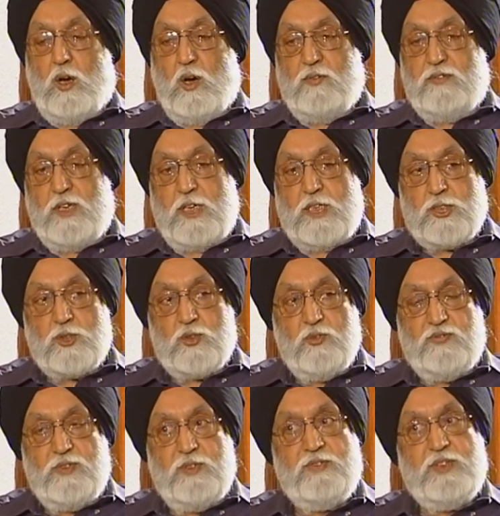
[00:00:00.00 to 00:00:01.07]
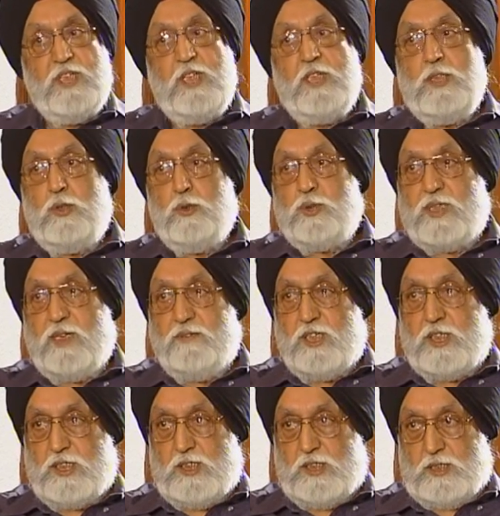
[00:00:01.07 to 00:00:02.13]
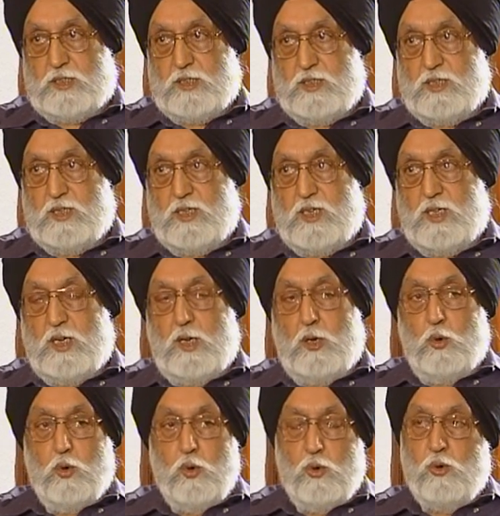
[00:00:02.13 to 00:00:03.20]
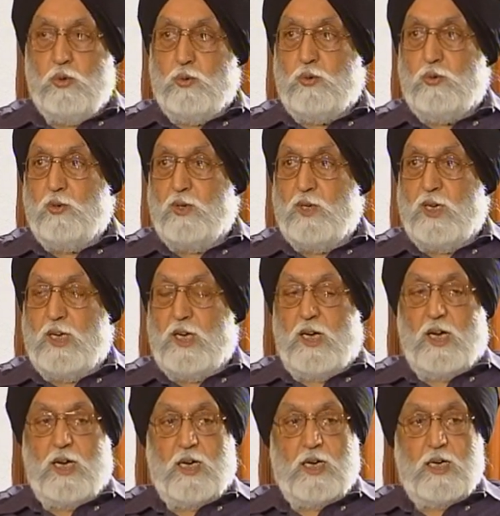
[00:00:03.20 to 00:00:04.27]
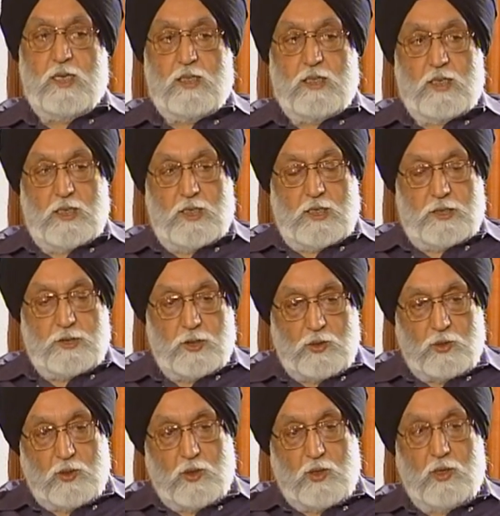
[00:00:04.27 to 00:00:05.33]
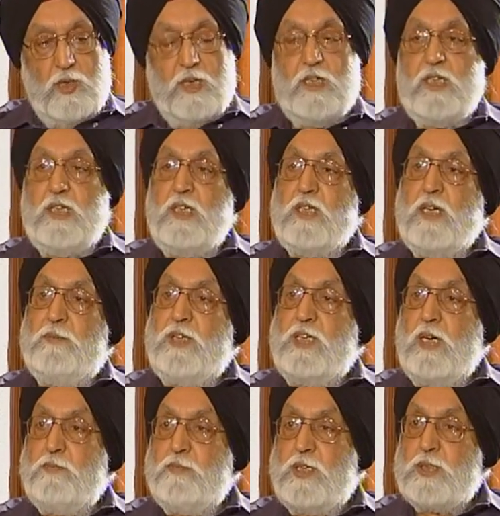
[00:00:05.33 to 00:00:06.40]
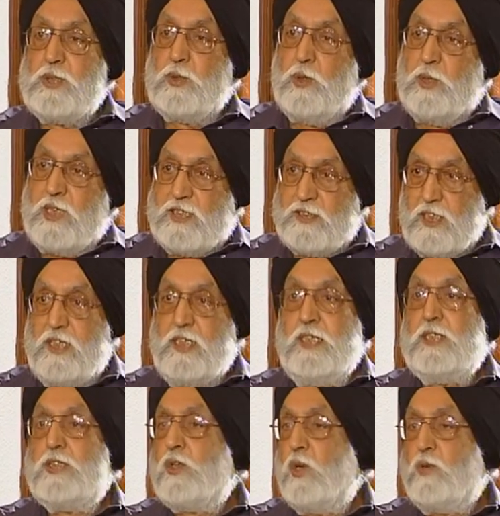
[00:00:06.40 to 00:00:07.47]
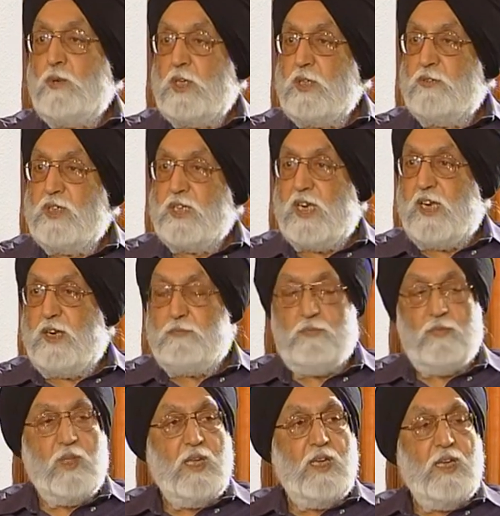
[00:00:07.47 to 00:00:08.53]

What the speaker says: of age to 15 to 17, who are, you know, already coming up as good athletes or whatever game.